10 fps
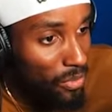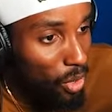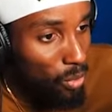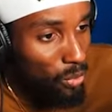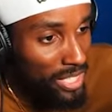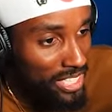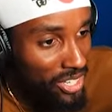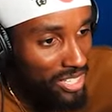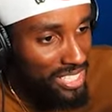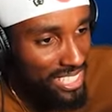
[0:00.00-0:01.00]
Oh, right
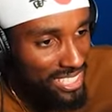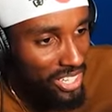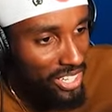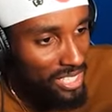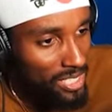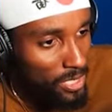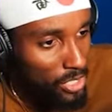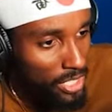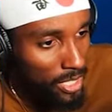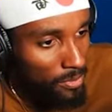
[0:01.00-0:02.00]
there. Yes, sir.
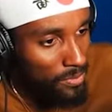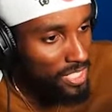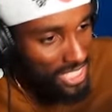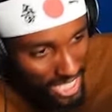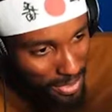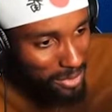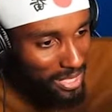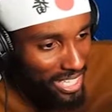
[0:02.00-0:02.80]
We're done. Give me them